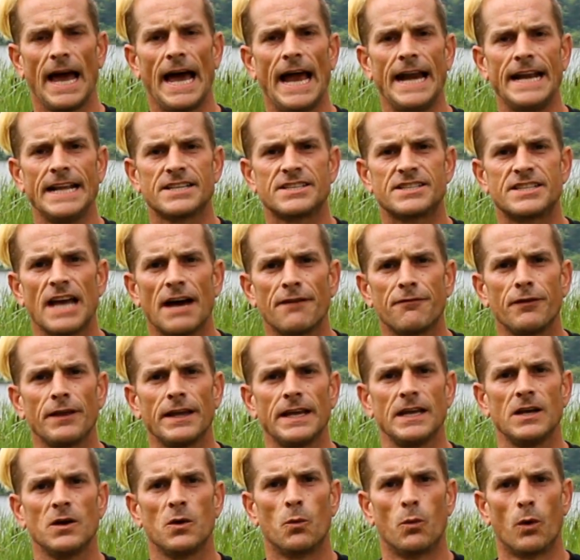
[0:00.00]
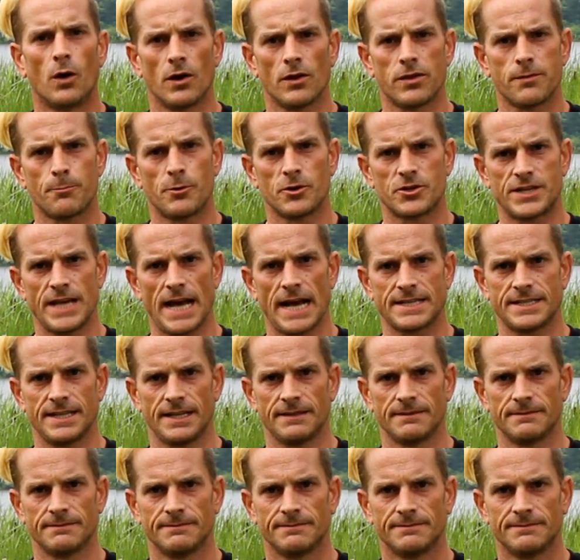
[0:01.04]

and it's definitely worth protecting.